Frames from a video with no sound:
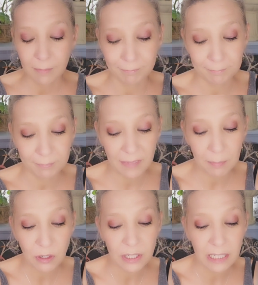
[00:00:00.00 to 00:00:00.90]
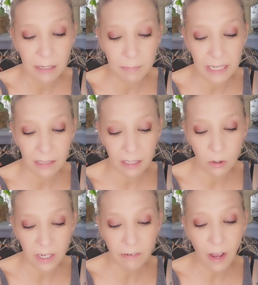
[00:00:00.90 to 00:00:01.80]
That person can be, the
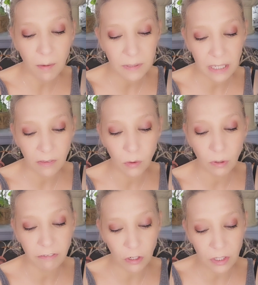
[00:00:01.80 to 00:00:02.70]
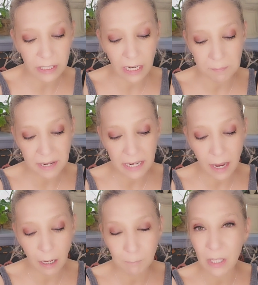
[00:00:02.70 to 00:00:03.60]
Queen of Cups in the reverse can be
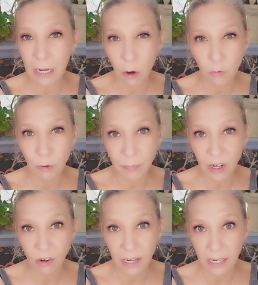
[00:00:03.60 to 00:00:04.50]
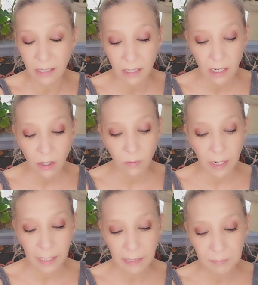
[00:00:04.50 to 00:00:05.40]
like overbearing,
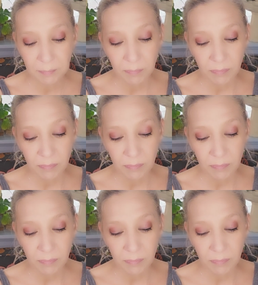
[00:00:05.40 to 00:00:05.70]
right?